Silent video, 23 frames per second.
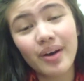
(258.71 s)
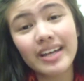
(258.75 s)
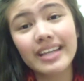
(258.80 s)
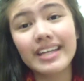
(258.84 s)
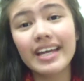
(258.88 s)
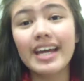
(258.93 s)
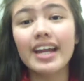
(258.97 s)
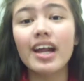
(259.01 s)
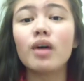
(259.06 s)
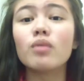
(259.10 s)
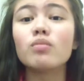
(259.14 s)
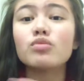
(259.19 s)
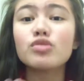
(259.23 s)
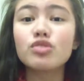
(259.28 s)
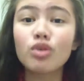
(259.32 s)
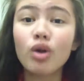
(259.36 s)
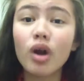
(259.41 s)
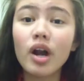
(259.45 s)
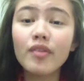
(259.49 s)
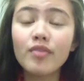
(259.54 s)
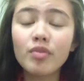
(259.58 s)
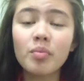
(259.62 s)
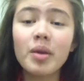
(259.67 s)
Again, I'm
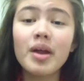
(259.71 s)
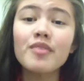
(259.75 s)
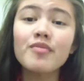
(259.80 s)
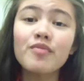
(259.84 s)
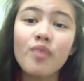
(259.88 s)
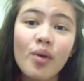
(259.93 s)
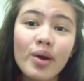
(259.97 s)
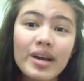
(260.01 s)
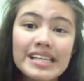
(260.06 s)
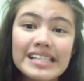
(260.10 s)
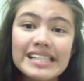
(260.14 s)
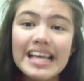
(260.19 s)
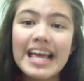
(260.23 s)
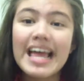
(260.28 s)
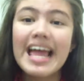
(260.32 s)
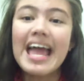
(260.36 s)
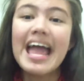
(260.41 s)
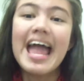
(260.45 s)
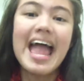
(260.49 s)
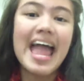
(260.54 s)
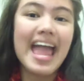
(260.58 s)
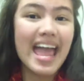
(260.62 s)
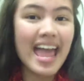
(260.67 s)
sorry for my voice
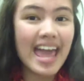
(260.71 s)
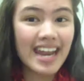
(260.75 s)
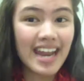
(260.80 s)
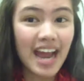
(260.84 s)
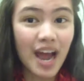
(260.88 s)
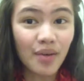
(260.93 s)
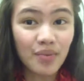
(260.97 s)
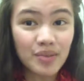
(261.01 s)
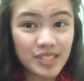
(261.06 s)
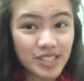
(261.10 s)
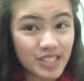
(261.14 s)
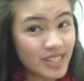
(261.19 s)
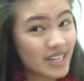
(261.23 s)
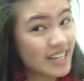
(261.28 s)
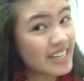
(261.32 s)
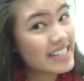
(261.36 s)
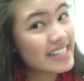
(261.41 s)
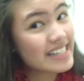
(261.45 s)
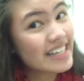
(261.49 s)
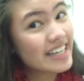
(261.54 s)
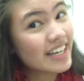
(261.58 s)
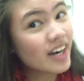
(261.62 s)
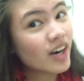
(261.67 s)
and I will see you
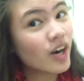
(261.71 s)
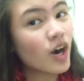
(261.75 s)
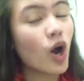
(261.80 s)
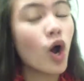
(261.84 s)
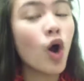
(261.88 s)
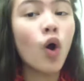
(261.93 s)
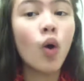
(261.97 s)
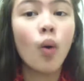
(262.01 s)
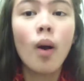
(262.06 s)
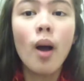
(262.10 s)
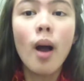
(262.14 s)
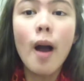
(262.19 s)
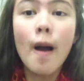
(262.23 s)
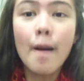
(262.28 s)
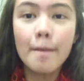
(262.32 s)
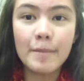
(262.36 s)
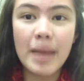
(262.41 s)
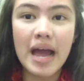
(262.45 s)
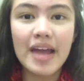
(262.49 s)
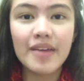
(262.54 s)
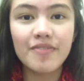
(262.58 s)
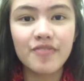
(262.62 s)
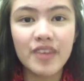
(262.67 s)
guys later. Oh,
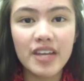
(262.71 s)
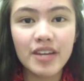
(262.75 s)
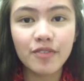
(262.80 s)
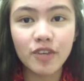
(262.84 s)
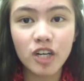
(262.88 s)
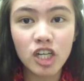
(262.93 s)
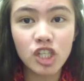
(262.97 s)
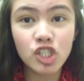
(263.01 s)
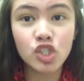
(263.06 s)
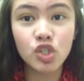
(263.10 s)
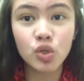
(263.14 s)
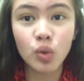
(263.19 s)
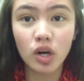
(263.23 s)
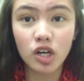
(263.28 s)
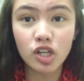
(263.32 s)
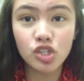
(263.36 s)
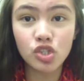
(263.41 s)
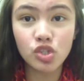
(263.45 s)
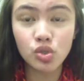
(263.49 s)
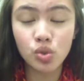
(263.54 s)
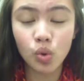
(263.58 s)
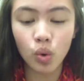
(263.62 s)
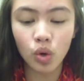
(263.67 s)
my favorite
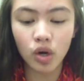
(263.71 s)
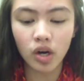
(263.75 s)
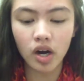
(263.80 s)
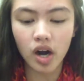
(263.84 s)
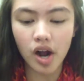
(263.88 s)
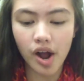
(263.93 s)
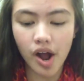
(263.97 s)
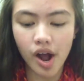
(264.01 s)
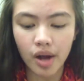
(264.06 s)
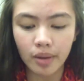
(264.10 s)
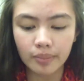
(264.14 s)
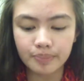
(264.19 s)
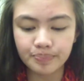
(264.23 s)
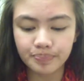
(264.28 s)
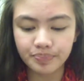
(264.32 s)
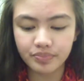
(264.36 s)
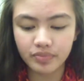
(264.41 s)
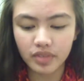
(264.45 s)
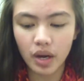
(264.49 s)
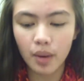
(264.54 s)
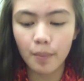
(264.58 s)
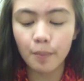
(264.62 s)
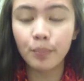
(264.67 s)
drugstore um,
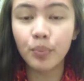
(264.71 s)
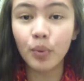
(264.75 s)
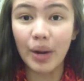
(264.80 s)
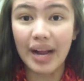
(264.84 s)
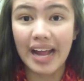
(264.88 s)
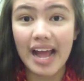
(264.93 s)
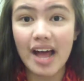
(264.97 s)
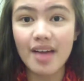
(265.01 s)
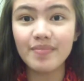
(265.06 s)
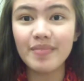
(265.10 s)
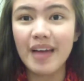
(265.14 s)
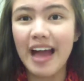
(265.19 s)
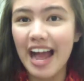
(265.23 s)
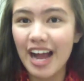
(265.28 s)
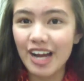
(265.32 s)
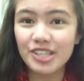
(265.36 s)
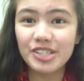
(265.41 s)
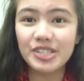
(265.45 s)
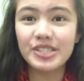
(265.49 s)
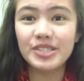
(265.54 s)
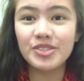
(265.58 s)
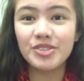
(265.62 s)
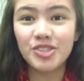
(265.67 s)
brand.
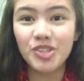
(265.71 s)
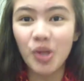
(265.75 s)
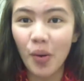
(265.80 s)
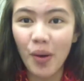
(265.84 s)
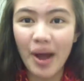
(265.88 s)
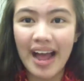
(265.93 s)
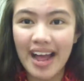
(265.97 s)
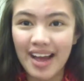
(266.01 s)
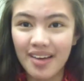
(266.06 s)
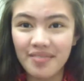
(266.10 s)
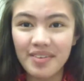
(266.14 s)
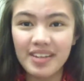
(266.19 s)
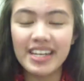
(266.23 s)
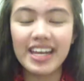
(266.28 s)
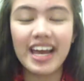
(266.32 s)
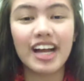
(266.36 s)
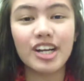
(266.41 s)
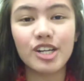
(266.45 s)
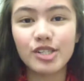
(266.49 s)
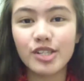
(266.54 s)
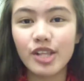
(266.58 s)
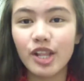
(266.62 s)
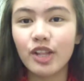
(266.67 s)
Actually, don't have any.
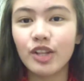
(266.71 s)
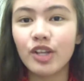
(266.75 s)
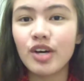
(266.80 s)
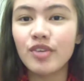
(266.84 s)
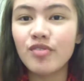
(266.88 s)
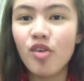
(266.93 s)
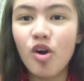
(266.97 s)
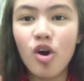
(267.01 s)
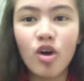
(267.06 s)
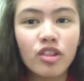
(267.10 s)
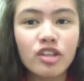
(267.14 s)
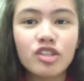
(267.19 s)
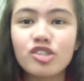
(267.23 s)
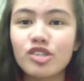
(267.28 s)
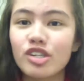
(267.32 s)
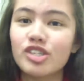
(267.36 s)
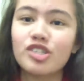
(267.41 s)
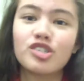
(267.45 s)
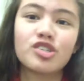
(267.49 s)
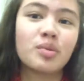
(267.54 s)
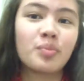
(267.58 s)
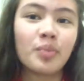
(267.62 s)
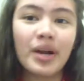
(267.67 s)
I just love all the
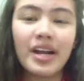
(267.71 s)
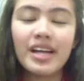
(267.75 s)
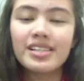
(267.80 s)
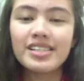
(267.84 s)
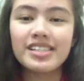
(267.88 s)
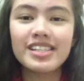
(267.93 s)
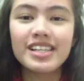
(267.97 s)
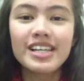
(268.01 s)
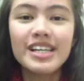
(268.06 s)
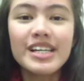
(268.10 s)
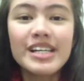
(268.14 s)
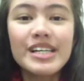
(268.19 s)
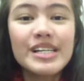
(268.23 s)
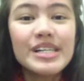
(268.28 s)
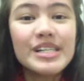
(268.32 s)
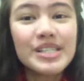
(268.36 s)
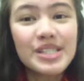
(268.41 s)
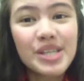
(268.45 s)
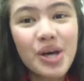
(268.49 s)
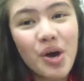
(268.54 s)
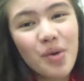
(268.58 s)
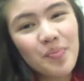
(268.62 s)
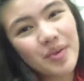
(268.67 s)
drugstore brands.
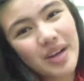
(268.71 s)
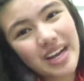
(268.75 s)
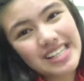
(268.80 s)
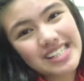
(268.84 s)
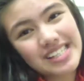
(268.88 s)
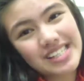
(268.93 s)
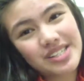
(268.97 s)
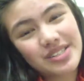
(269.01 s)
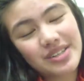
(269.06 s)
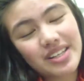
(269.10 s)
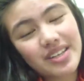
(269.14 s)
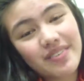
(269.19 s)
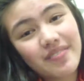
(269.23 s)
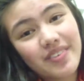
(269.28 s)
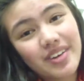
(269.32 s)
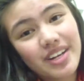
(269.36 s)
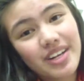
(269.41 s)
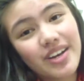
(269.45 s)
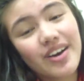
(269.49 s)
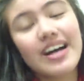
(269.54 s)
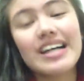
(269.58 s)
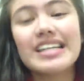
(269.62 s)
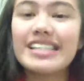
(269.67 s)
So if you guys enjoy the
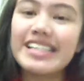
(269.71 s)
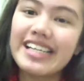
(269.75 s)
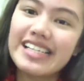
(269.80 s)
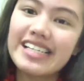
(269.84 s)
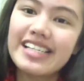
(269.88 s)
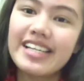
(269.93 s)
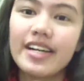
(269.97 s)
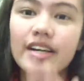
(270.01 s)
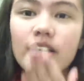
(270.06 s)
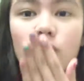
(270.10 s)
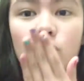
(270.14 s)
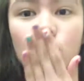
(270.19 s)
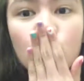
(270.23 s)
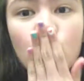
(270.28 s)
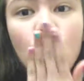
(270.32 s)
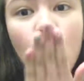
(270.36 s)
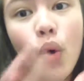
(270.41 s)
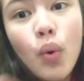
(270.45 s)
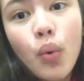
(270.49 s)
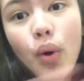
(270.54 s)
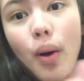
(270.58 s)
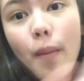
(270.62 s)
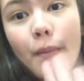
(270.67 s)
video. I'll see you guys
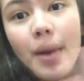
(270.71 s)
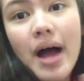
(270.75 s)
later.